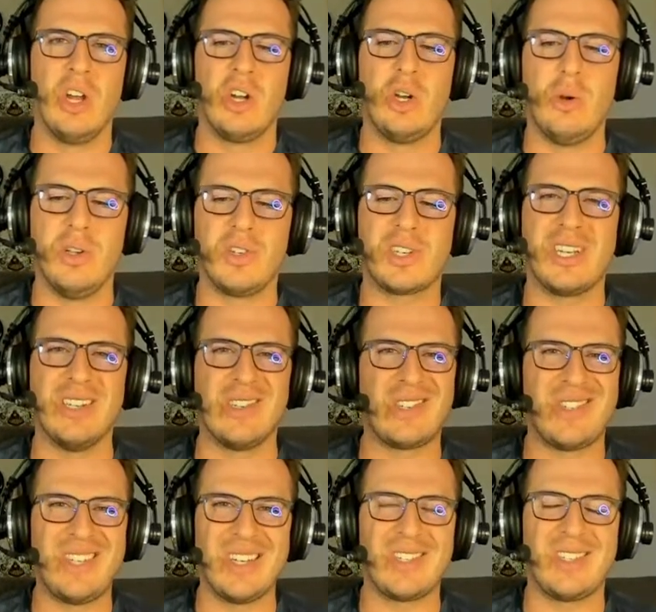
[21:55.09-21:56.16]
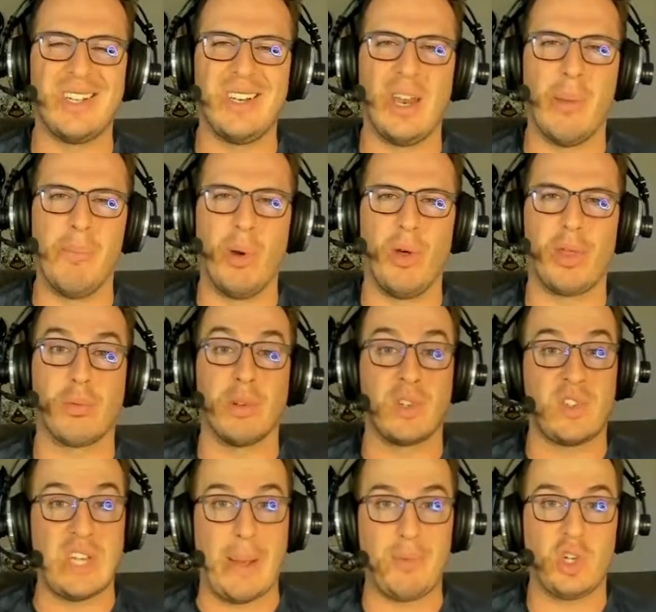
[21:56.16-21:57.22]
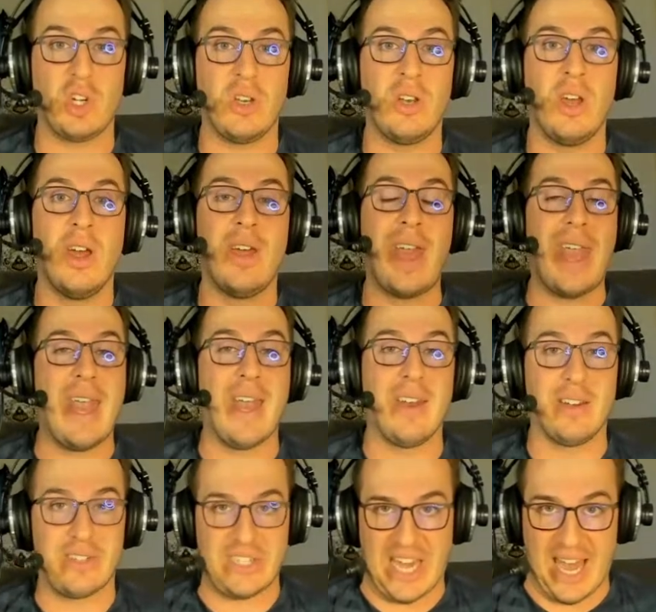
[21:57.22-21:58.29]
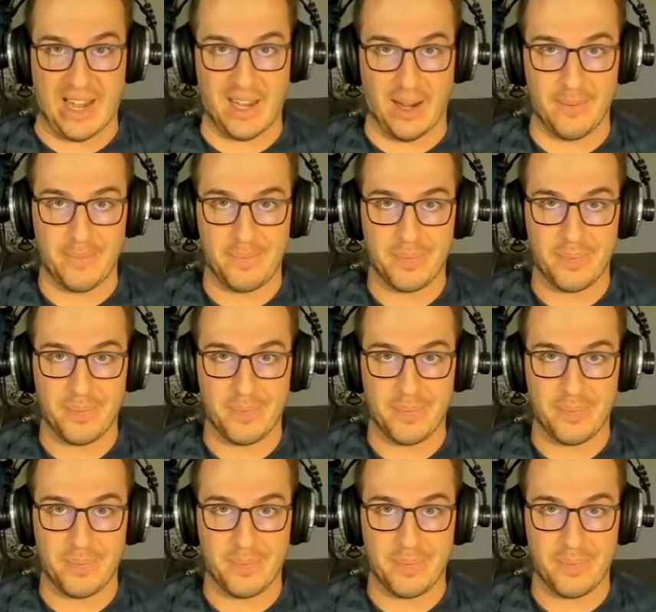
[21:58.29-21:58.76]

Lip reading: who was consistent in both reception and attacking.